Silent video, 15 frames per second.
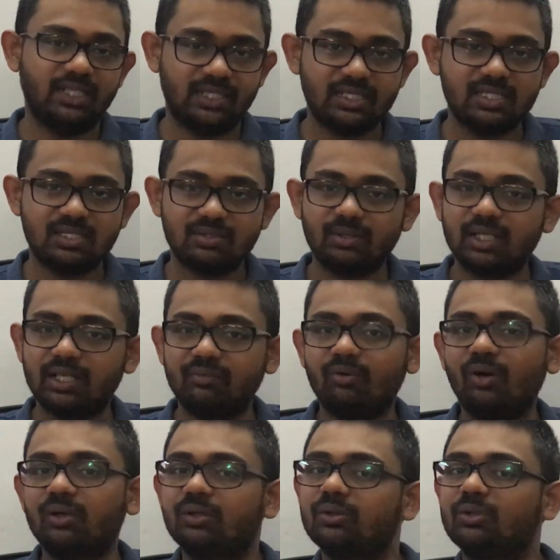That is what I
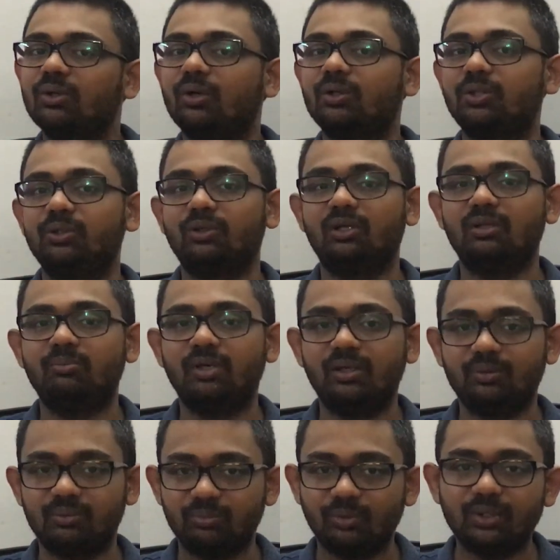want to talk to you all
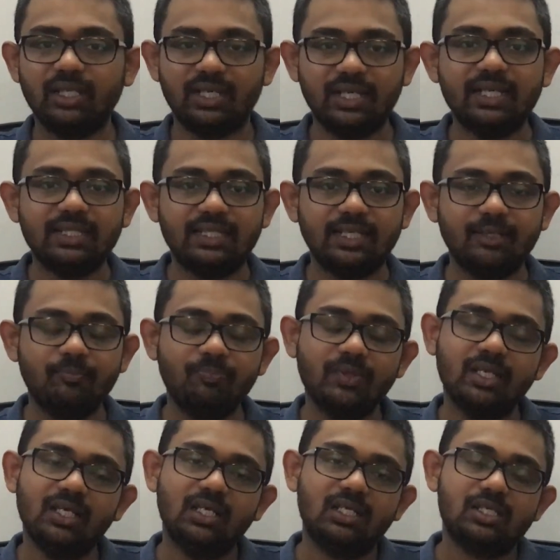about more than anything.
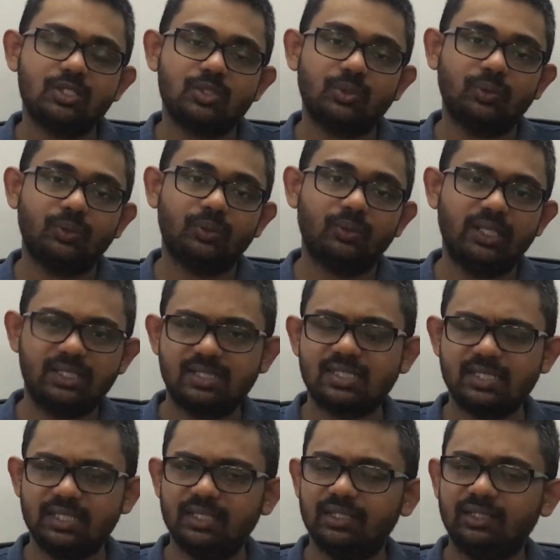So let's
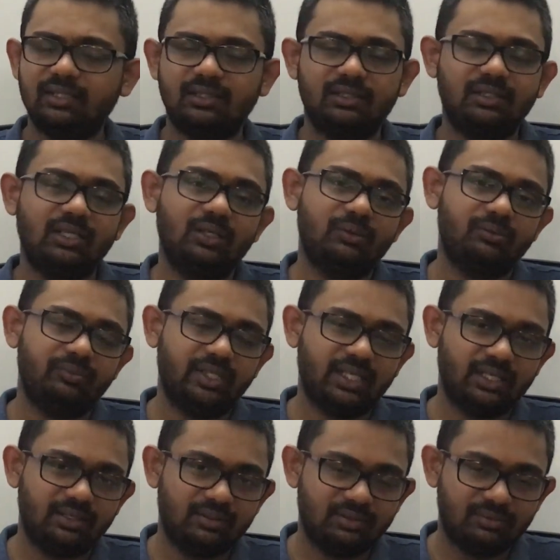see, now we
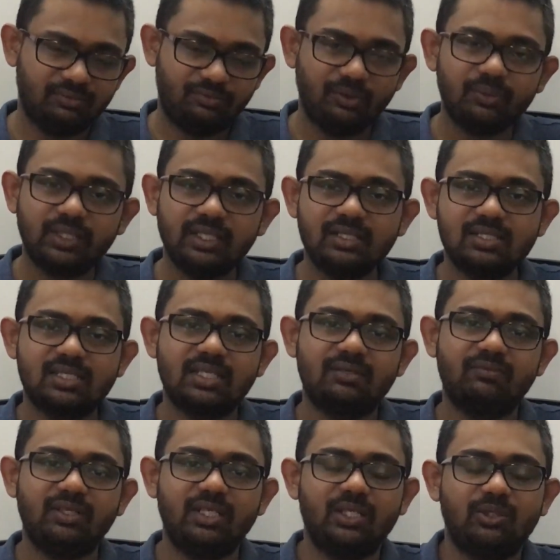can, few things
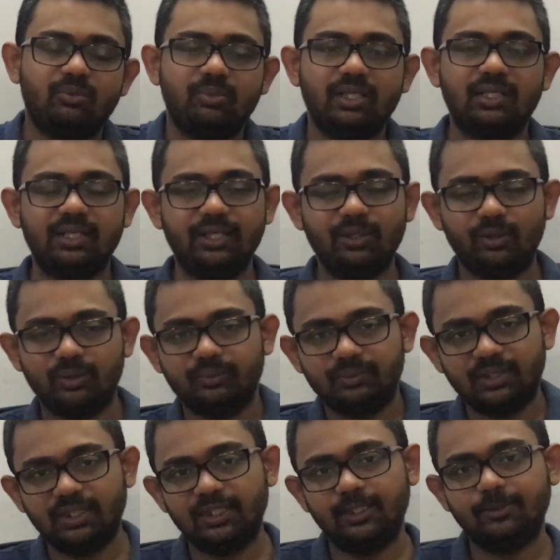that we need to be clear
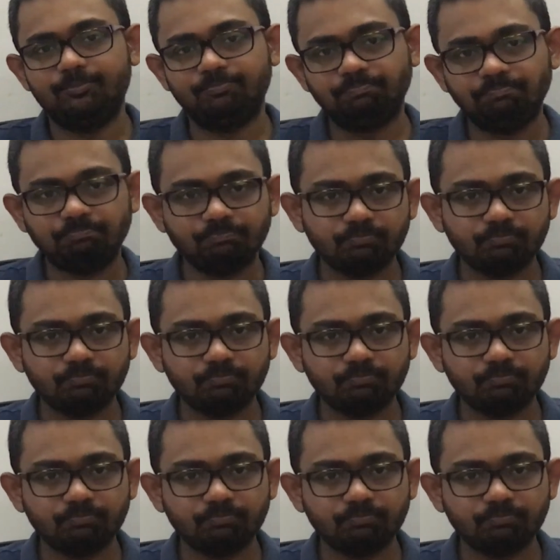on.